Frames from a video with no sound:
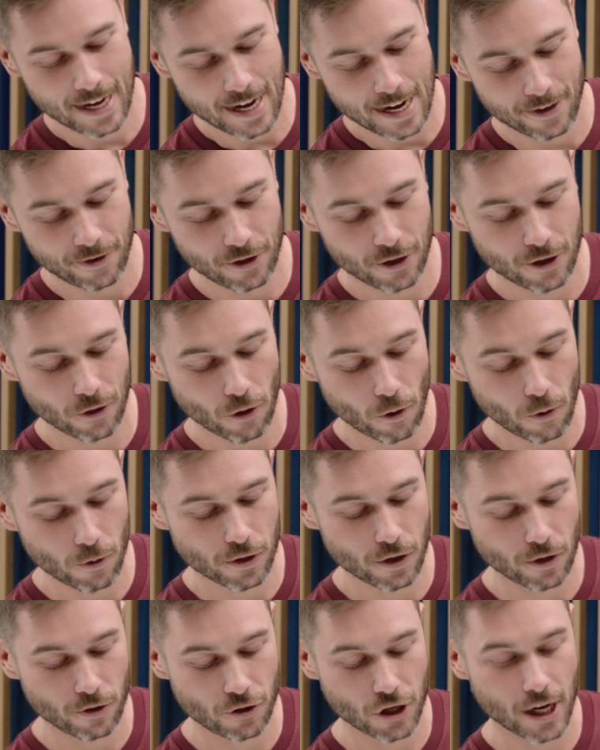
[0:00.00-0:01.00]
And you can
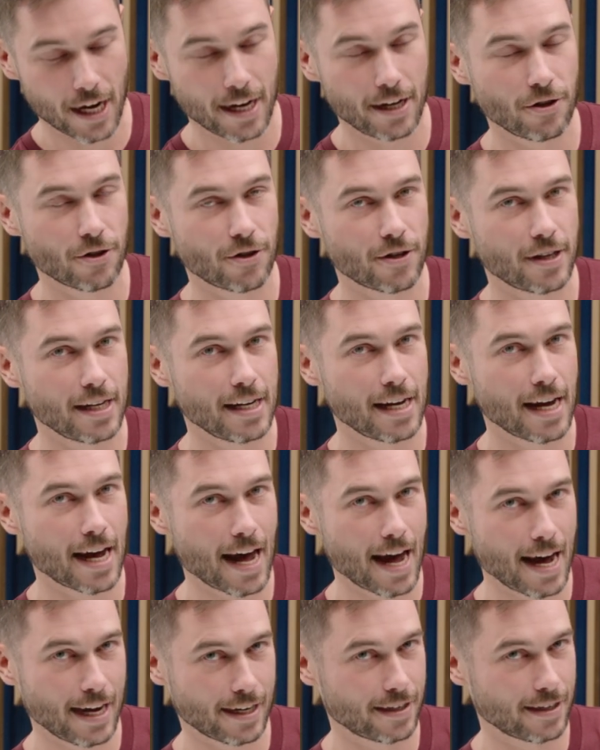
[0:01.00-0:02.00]
also change the
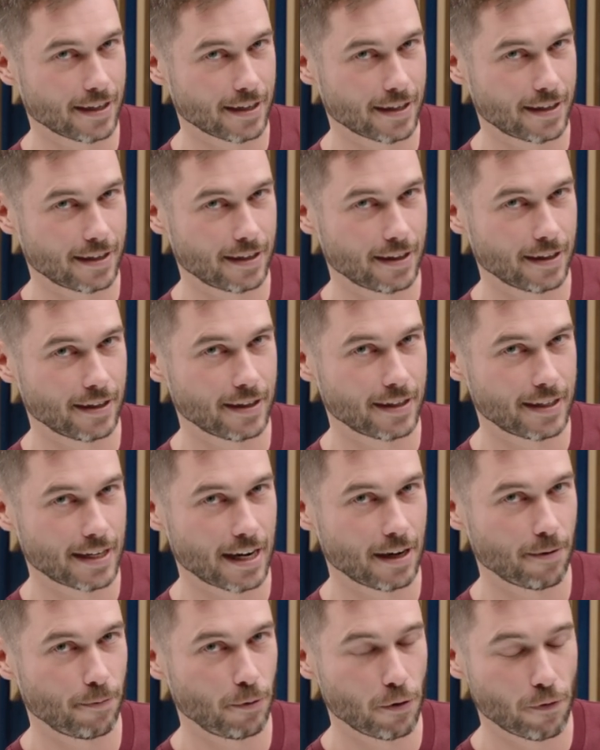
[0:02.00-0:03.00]
axis that the
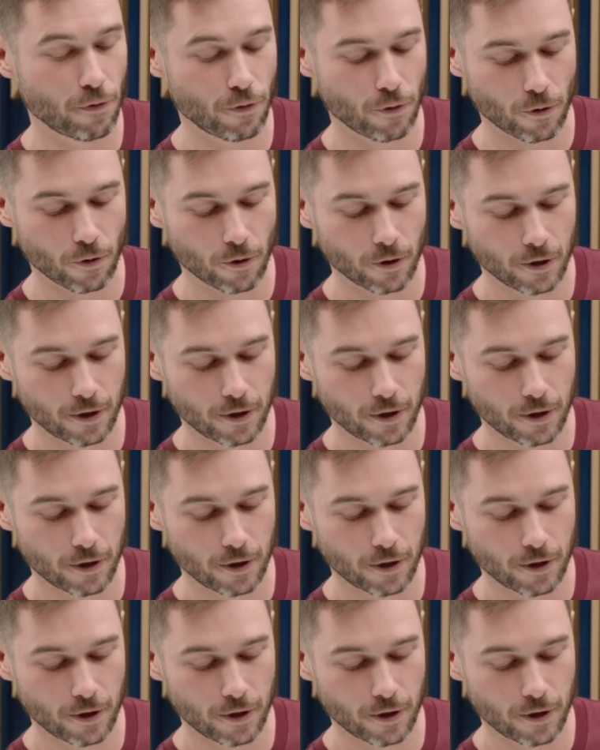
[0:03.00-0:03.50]
ZMU-4